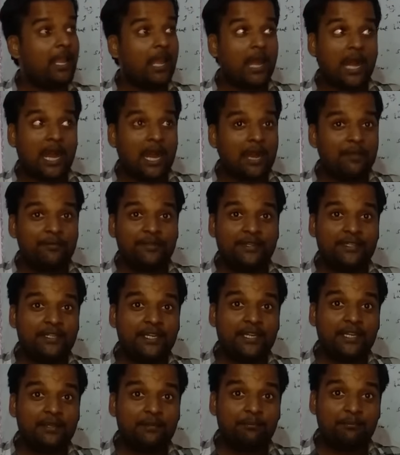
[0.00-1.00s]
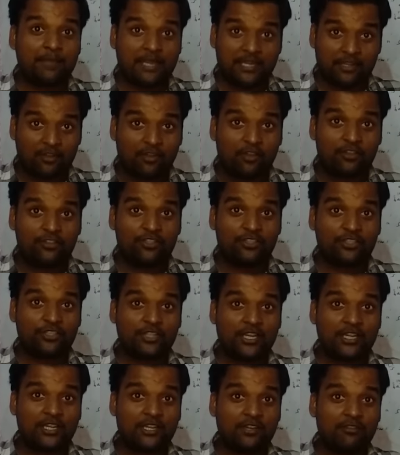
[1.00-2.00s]
I have eaten my lunch
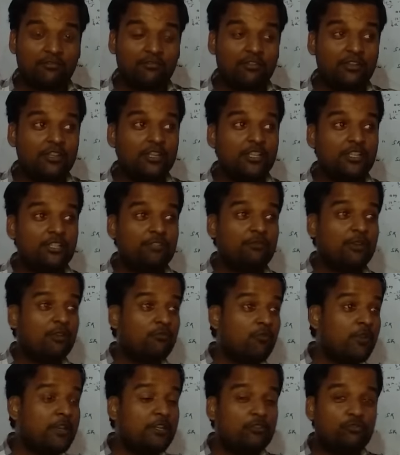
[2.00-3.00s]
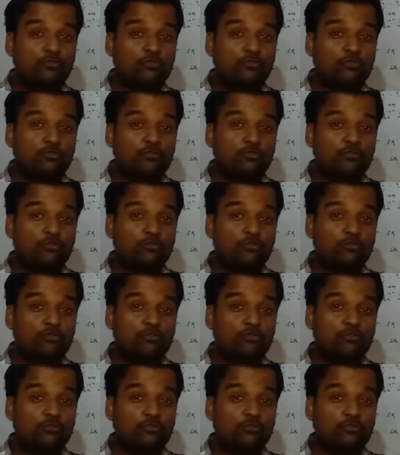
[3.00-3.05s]
right now. You are going